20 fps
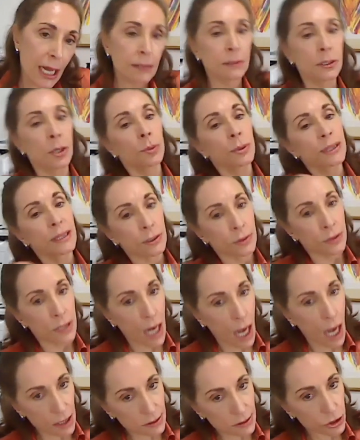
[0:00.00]
know what they're
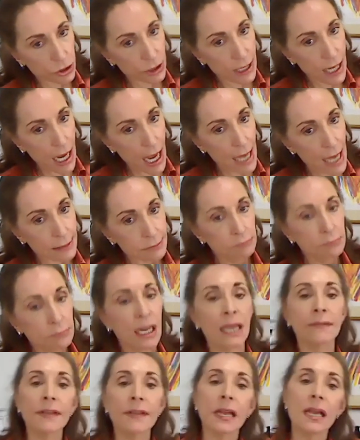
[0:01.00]
not good at,
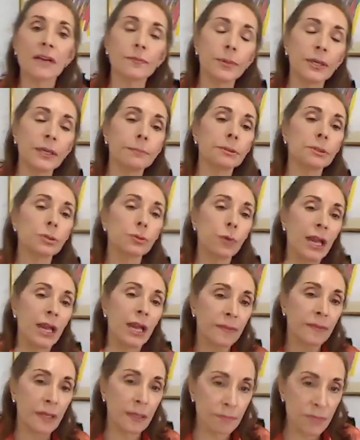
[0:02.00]
and they have people around
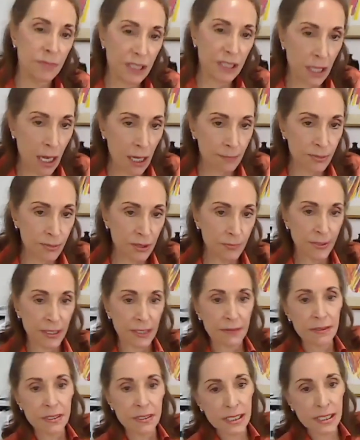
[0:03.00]
them to complement,
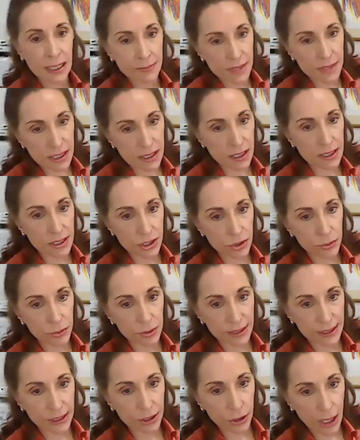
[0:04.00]
the same as they do with
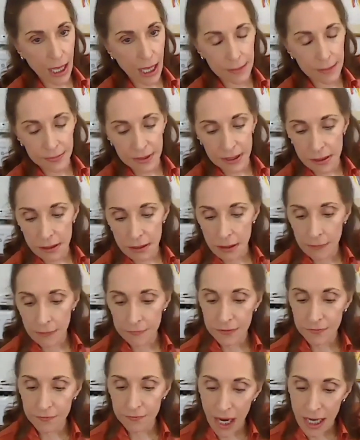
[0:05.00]
their cabinet of
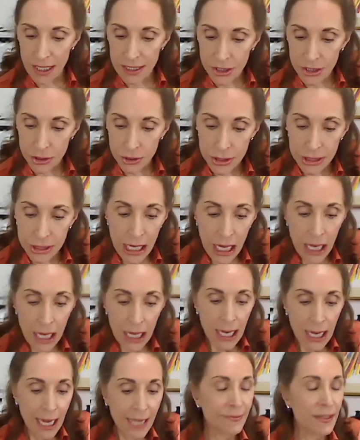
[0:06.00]
advisors.
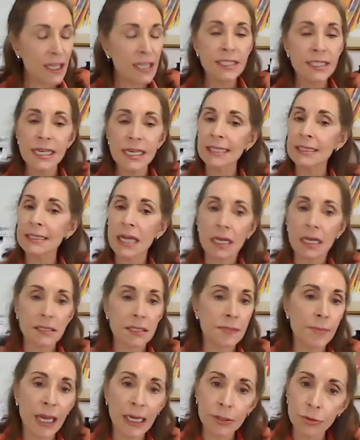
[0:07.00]
And they tend not to
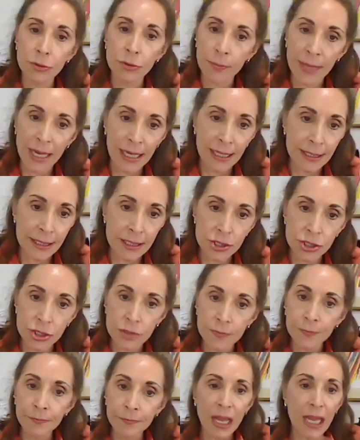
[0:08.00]
micromanage
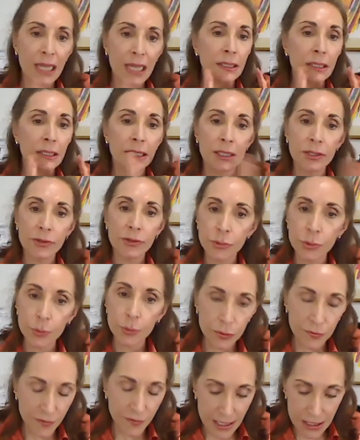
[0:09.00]
and lead through
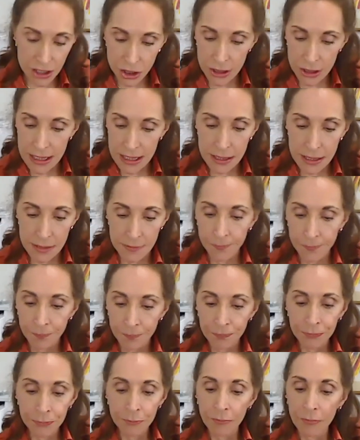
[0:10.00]
perfectionism.
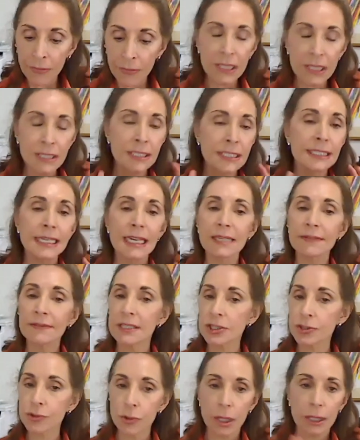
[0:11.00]
Instead, they
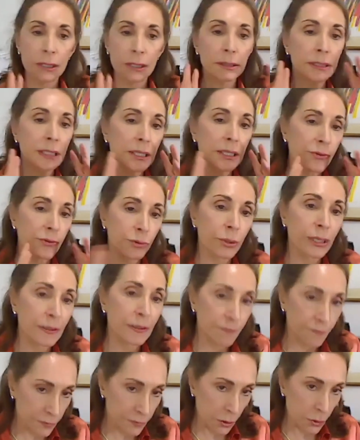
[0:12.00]
try to lead through
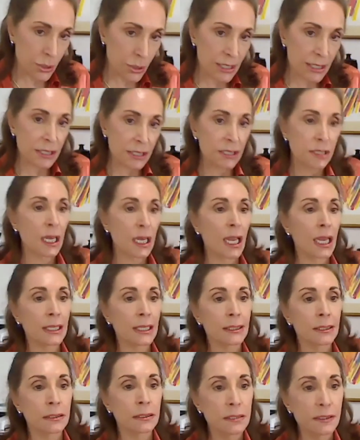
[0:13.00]
influence
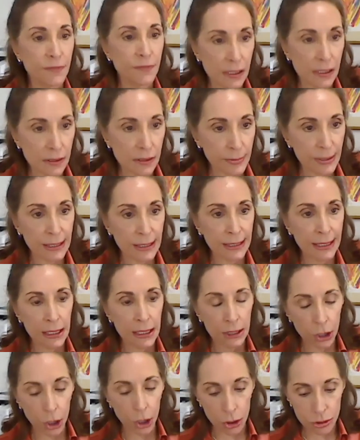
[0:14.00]
and development
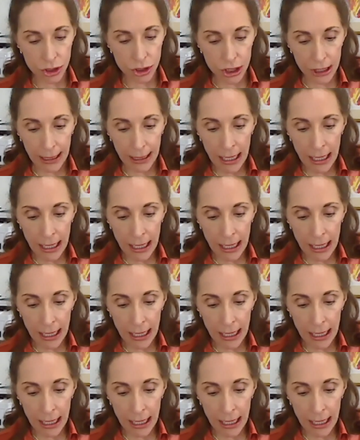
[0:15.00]
and coaching.